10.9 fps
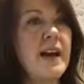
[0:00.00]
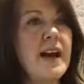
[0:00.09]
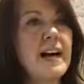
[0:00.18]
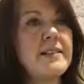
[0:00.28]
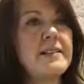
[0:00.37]

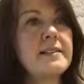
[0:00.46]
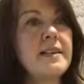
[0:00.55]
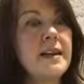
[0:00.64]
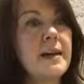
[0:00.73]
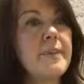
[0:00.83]
and
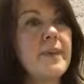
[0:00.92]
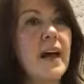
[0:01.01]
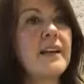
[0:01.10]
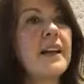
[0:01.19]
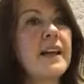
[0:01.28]

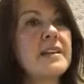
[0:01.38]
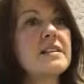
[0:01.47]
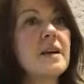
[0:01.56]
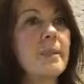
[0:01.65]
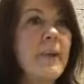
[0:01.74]
unlike
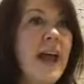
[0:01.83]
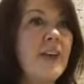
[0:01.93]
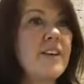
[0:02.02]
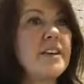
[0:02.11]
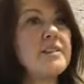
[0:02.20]
some
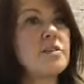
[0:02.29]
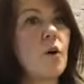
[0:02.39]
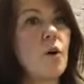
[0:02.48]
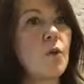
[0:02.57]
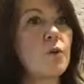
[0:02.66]
areas
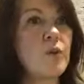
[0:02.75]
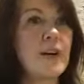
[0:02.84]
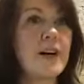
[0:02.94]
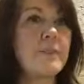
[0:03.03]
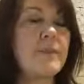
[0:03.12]
of
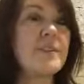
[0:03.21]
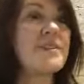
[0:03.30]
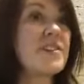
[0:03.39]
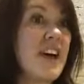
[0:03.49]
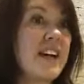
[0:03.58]

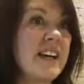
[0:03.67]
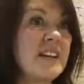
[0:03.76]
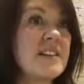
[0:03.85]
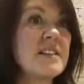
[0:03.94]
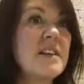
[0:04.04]

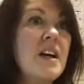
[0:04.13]
science,